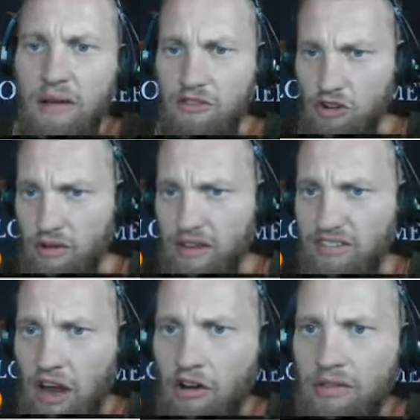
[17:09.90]
During this
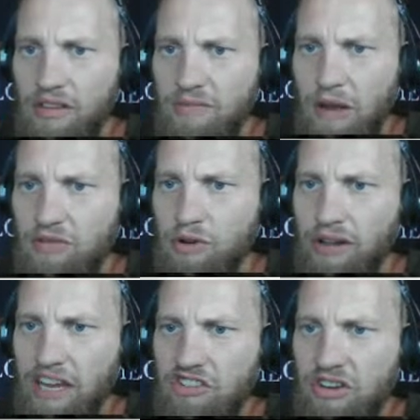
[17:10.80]
era, the Space Marine
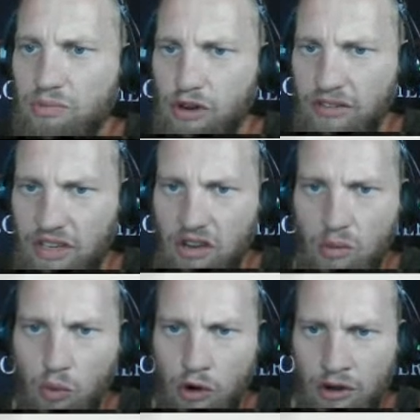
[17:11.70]
legions prosecuted
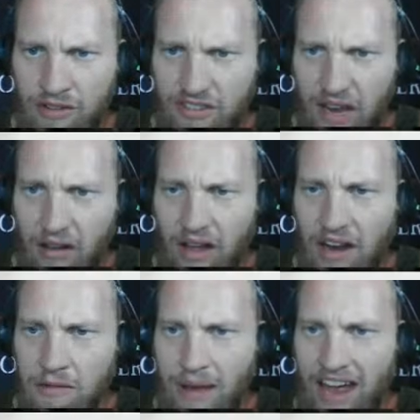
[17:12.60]
war on a scale
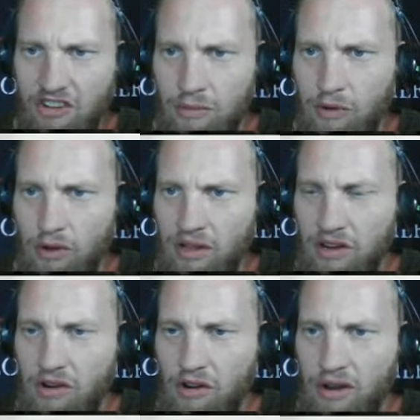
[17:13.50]
unimaginable in the
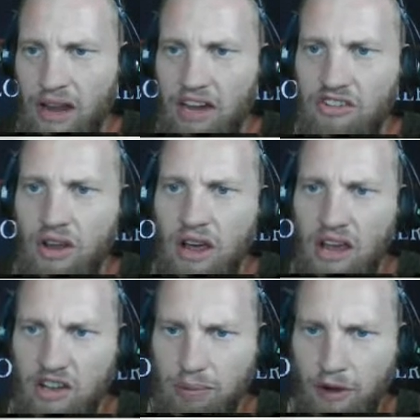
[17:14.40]
current age,
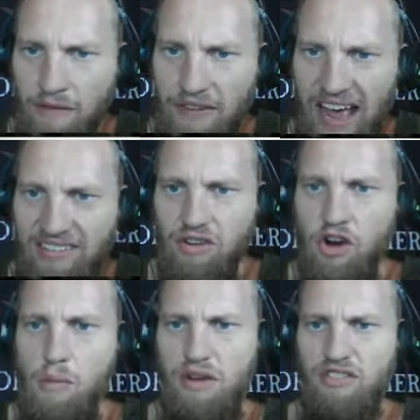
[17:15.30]
deploying vast
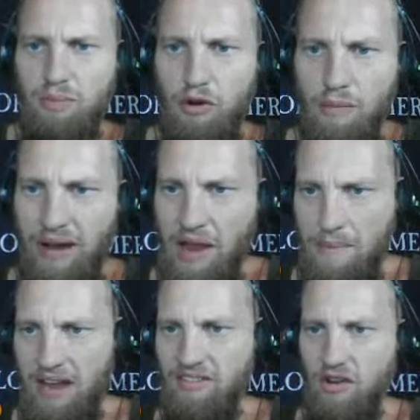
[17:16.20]
armies supported by
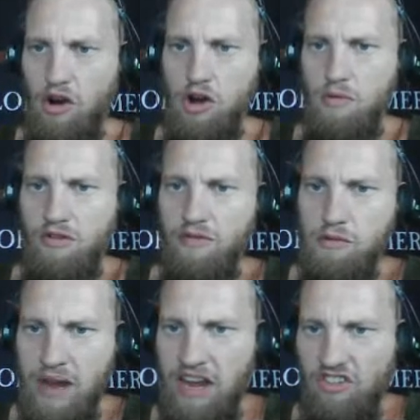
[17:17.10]
immense armored
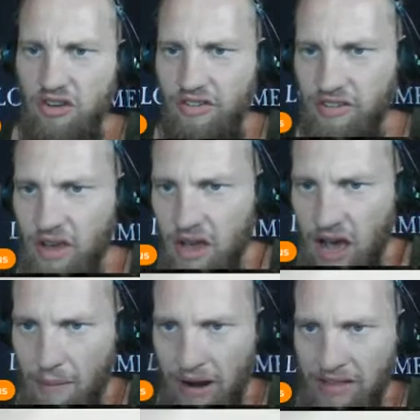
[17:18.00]
formations.
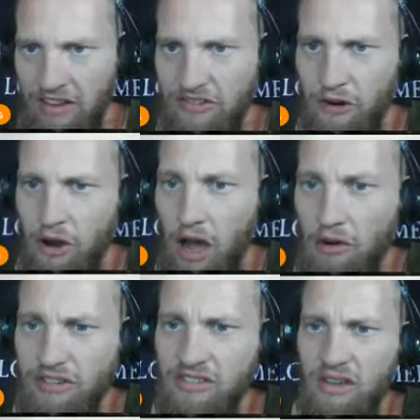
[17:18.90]
Among these
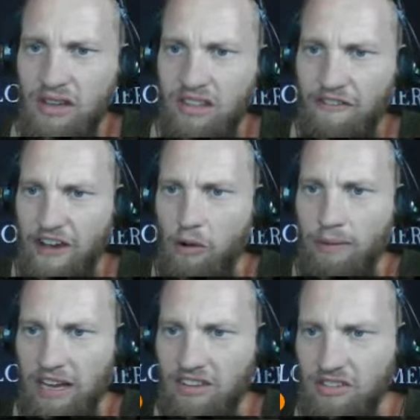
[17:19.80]
hosts, the
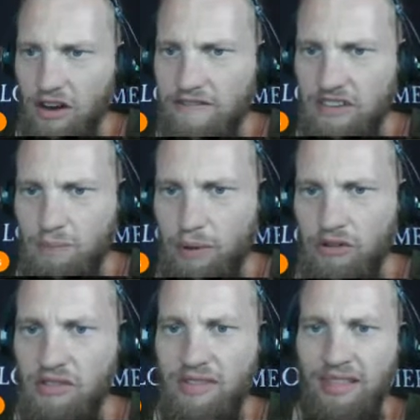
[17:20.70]
Fellblade served as
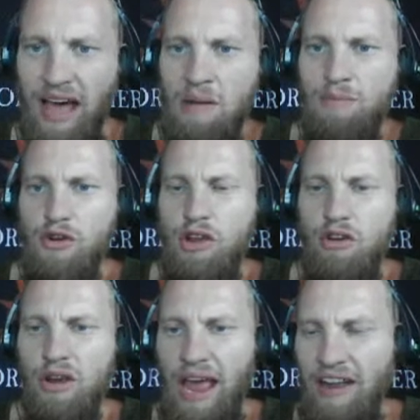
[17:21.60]
both line
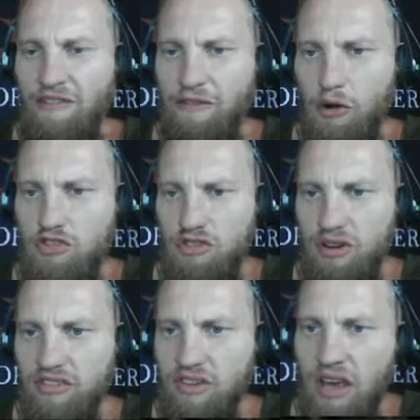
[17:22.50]
breaker and
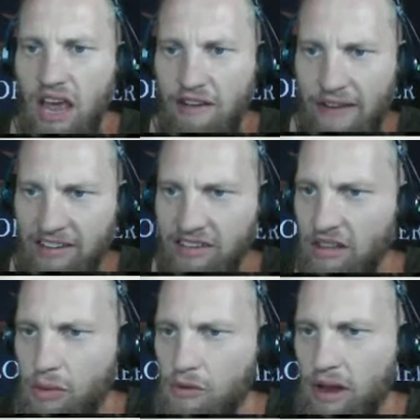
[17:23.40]
fortress, advancing
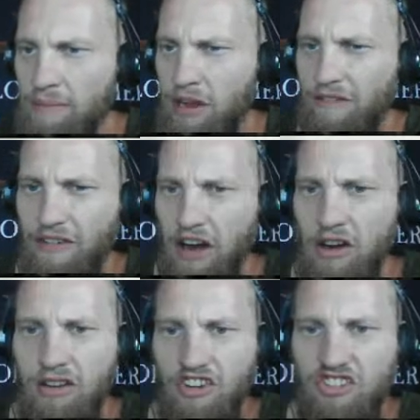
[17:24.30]
through enemy fire
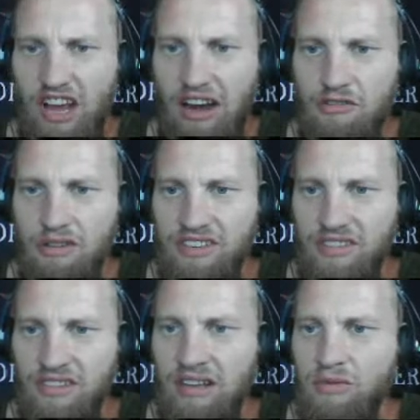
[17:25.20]
to shatter
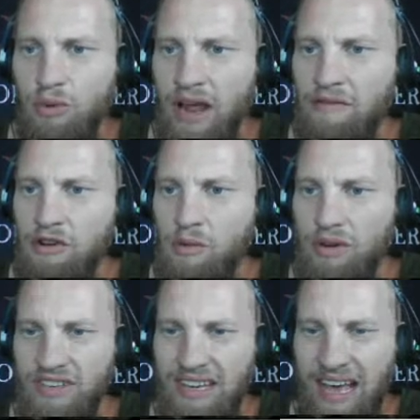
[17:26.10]
resistance whenever it
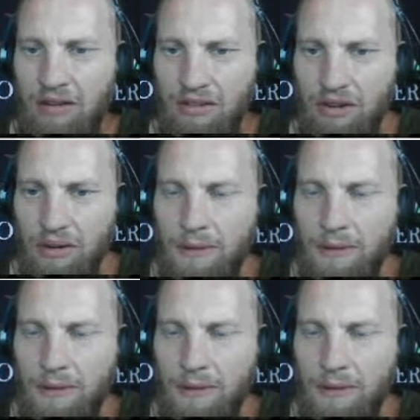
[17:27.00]
was encountered.